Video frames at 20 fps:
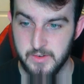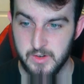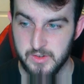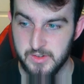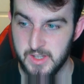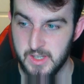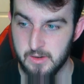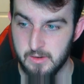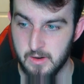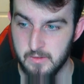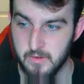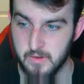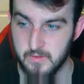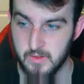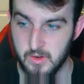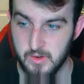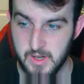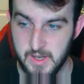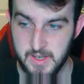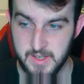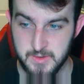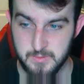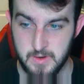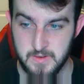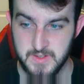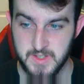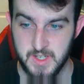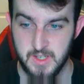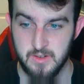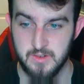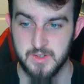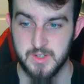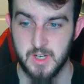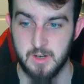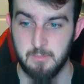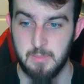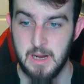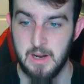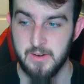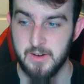The difficulty, however, of locating his wife's killer
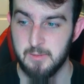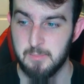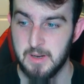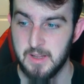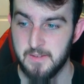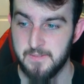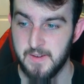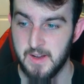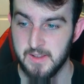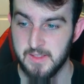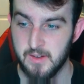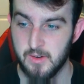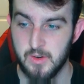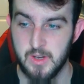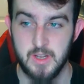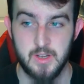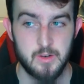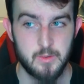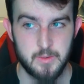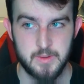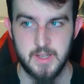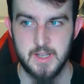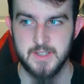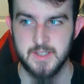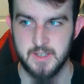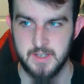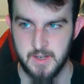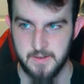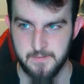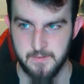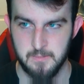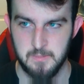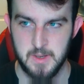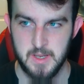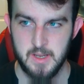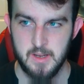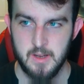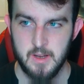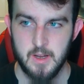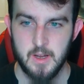is compounded by the fact that, okay, you know what, that's enough for